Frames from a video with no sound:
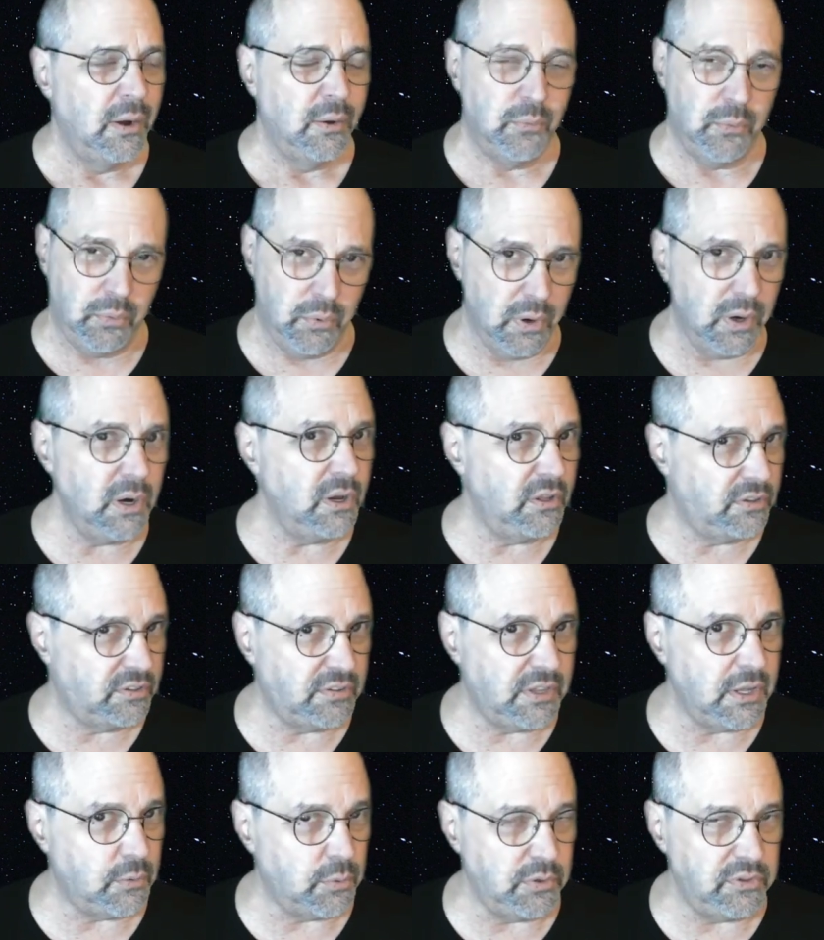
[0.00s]
We're going to
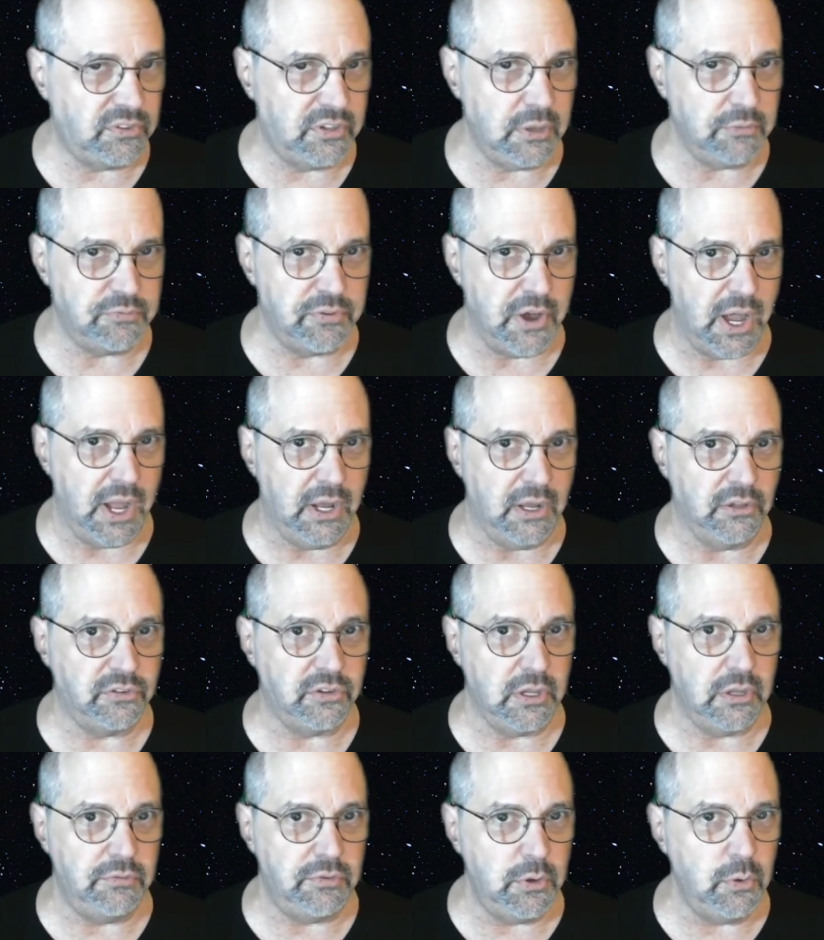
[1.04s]
stick with zip files.
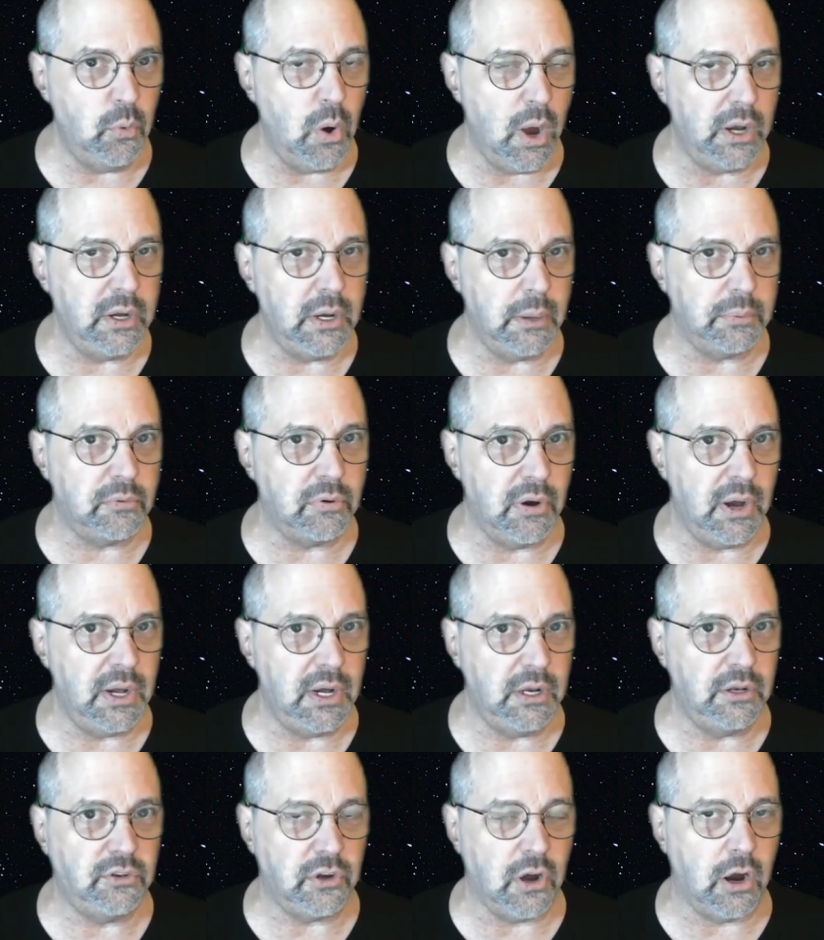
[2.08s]
If you wind up
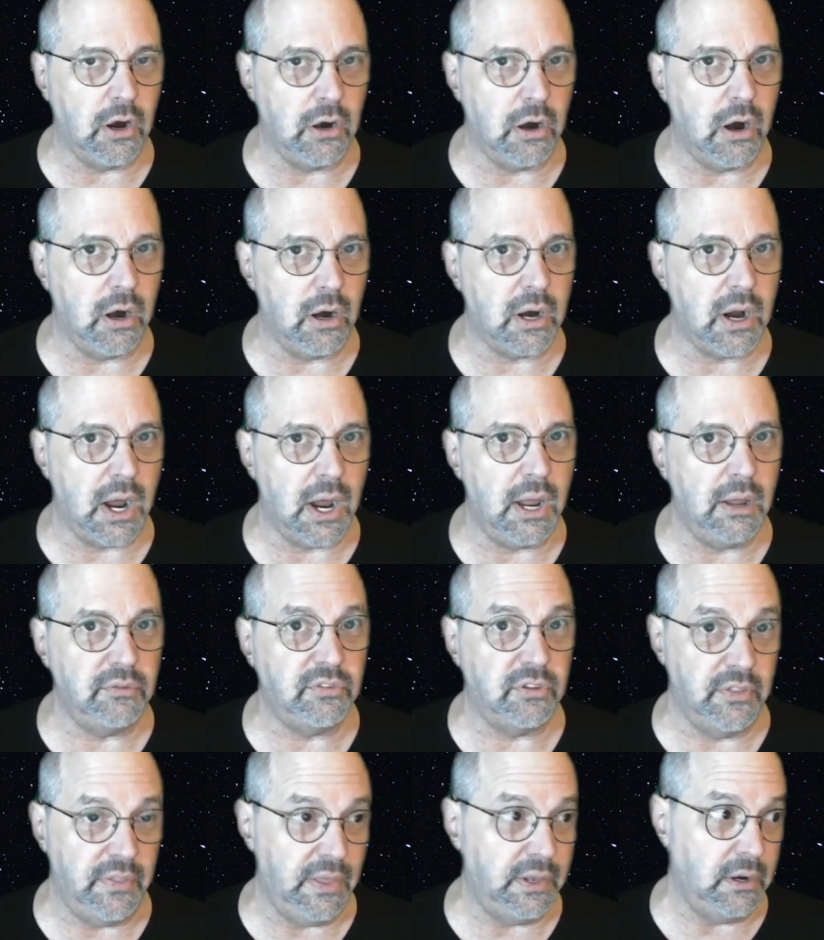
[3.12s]
creating tar
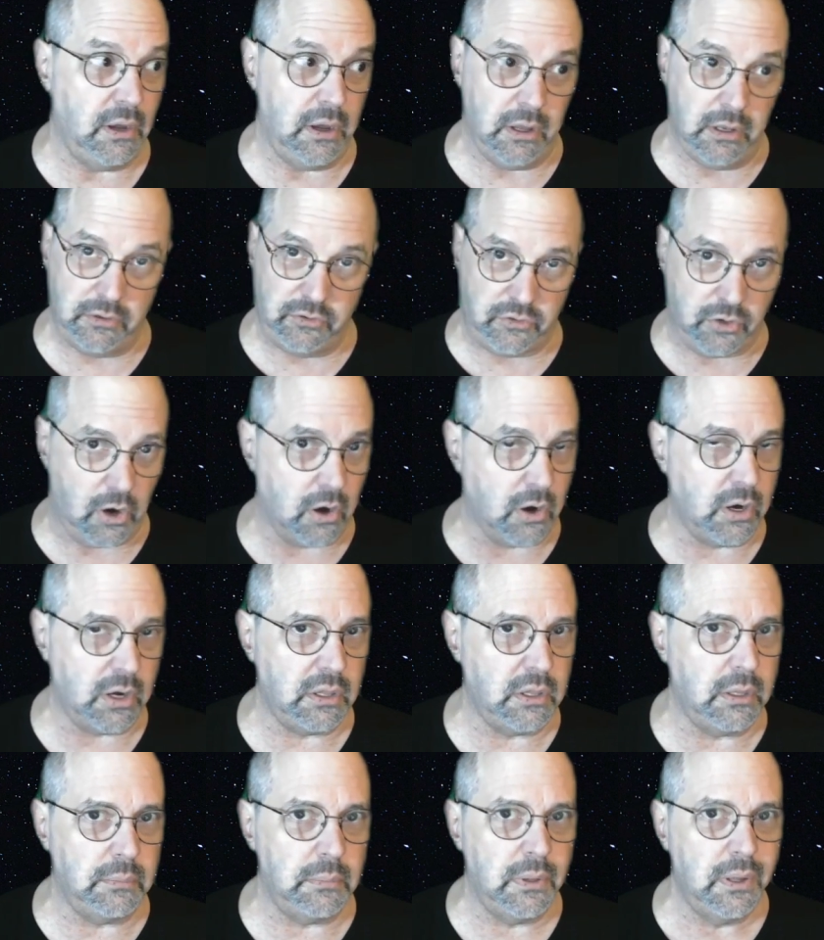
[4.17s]
archives and then untarring
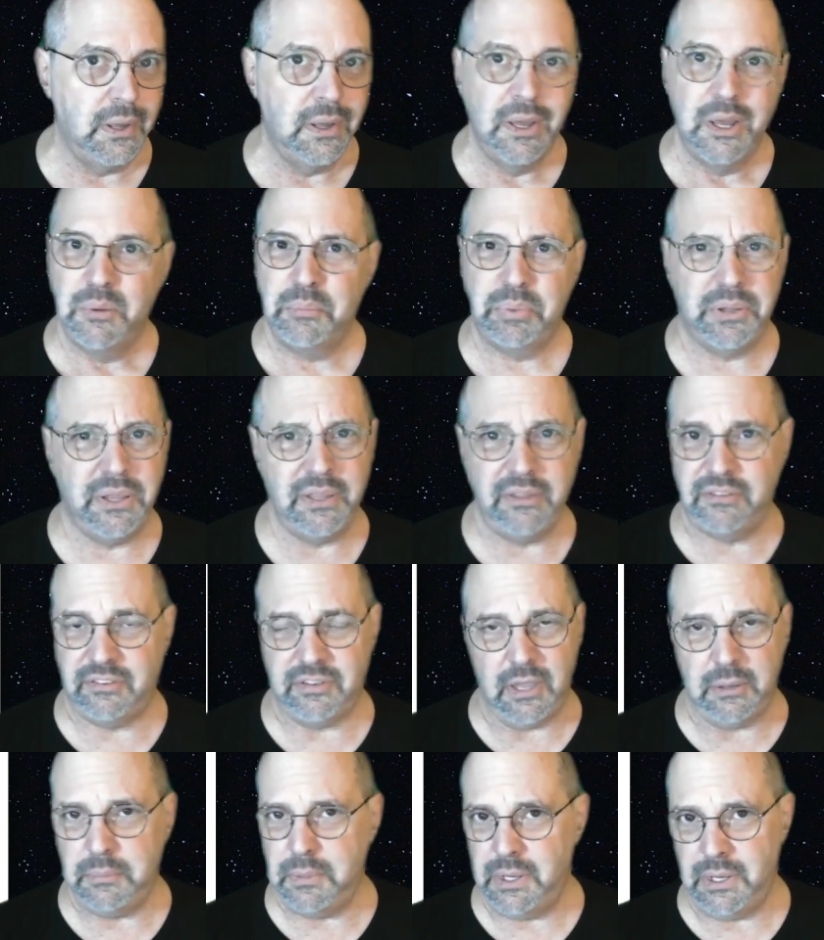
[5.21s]
them, please
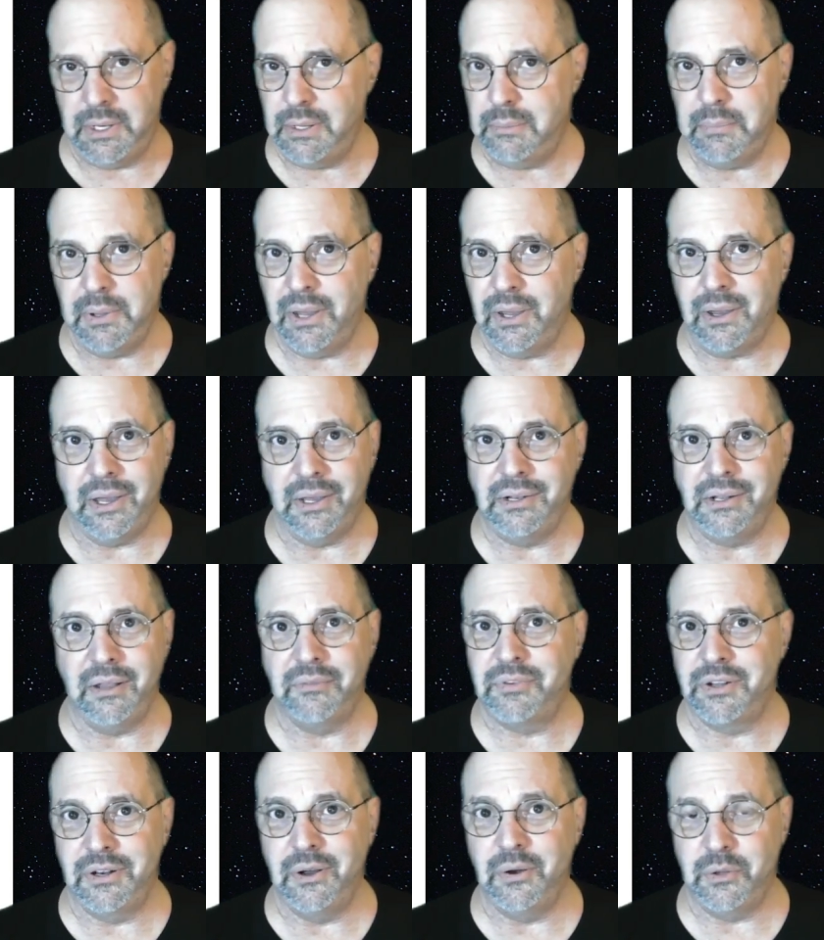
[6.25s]
send me an email. I'd
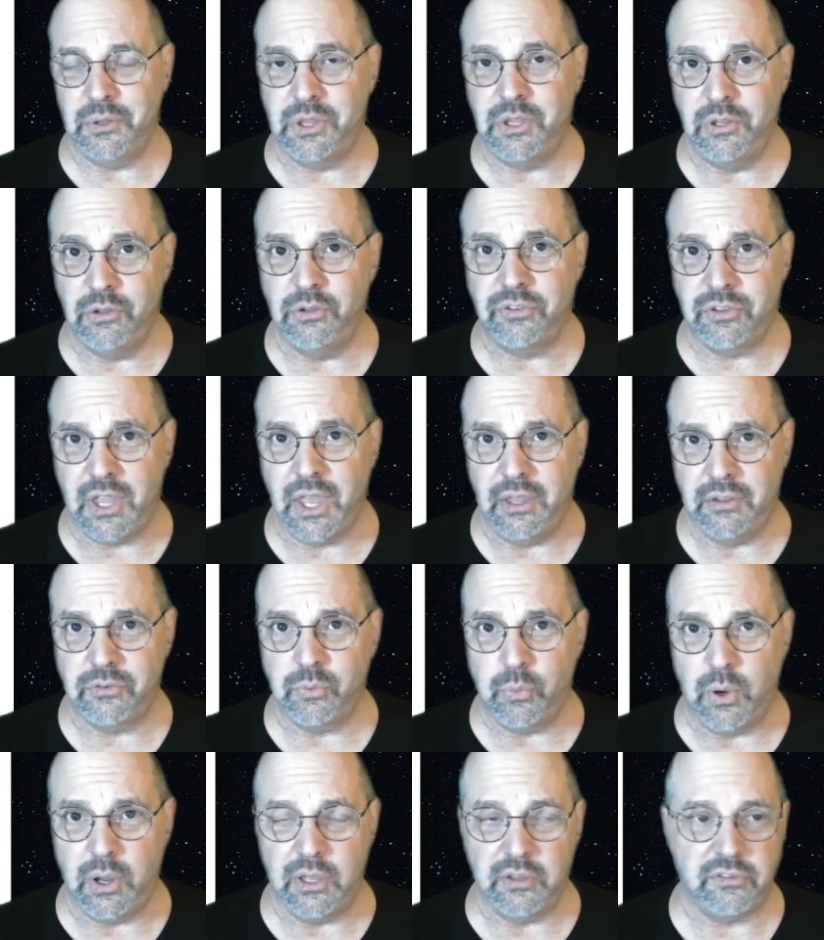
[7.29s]
love to know what the use
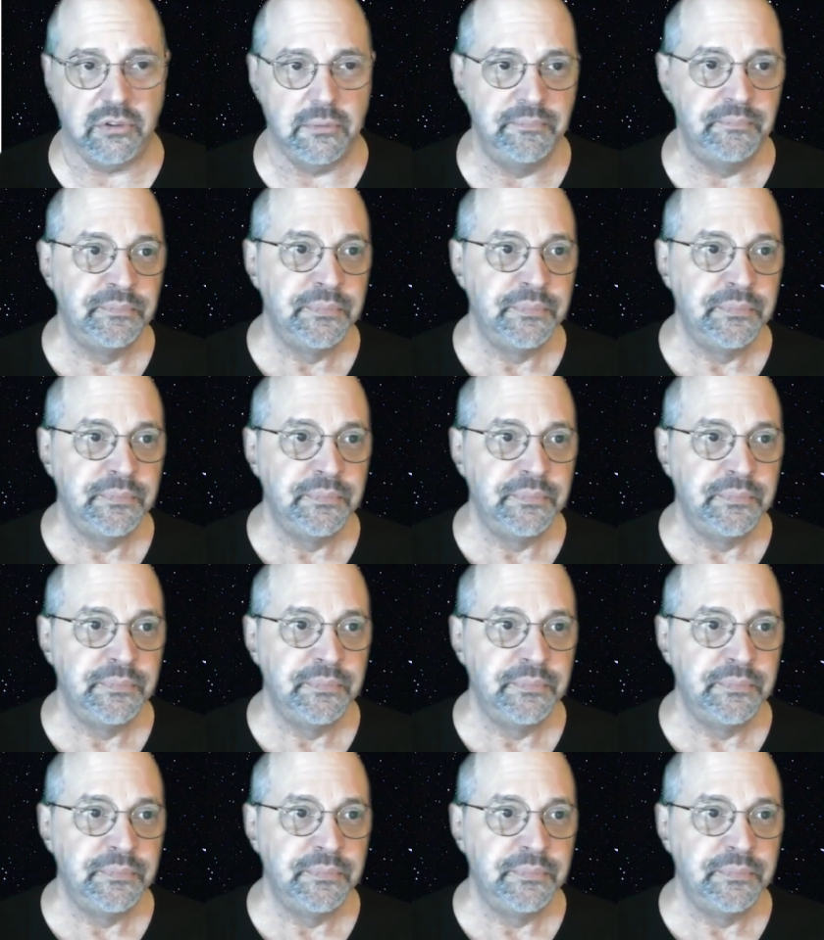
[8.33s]
case was.